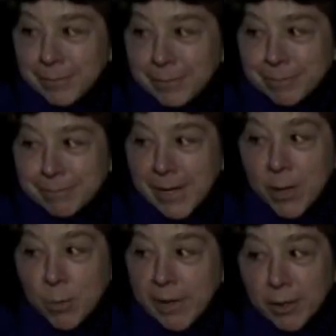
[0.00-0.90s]
Claire
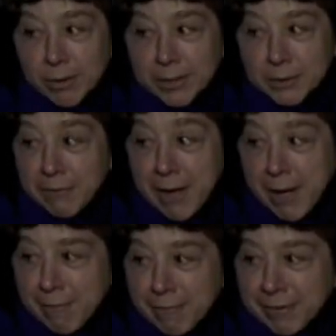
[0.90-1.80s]
Kirscher,
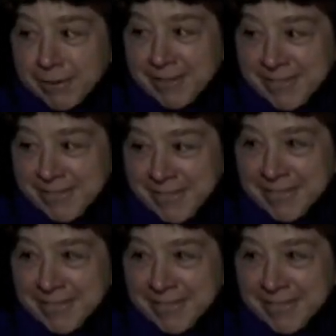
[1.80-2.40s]
joined longtime